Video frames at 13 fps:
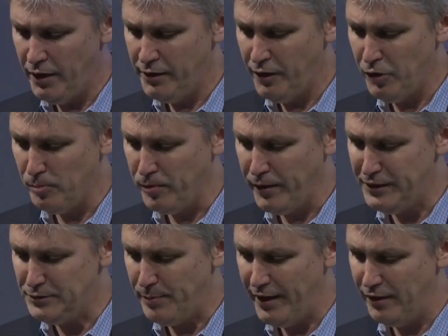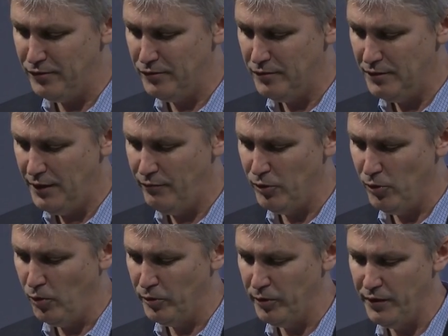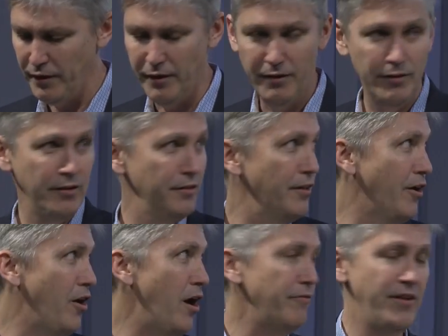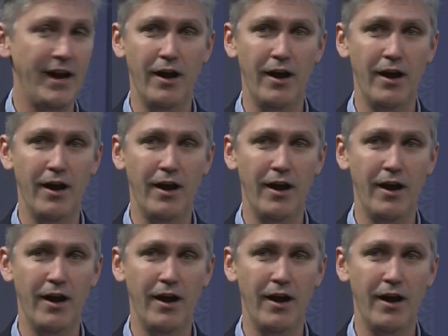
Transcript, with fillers: Another play space, even older than the, the coffee